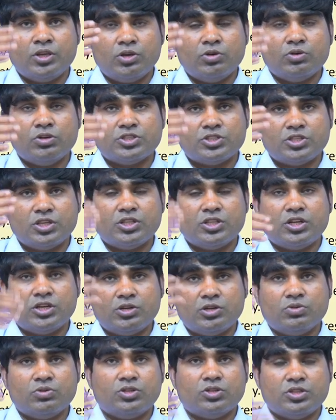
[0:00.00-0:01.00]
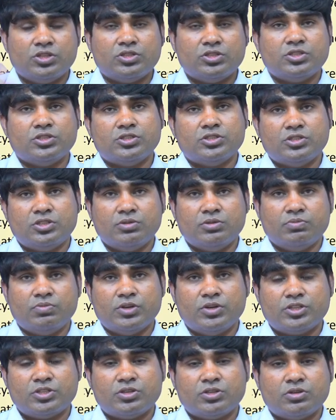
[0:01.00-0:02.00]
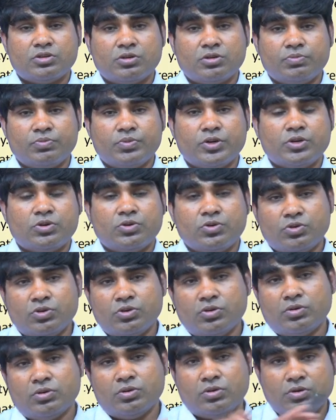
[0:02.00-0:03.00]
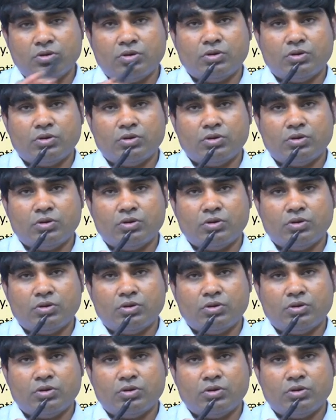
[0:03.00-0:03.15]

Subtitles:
you will say that this is the best compared to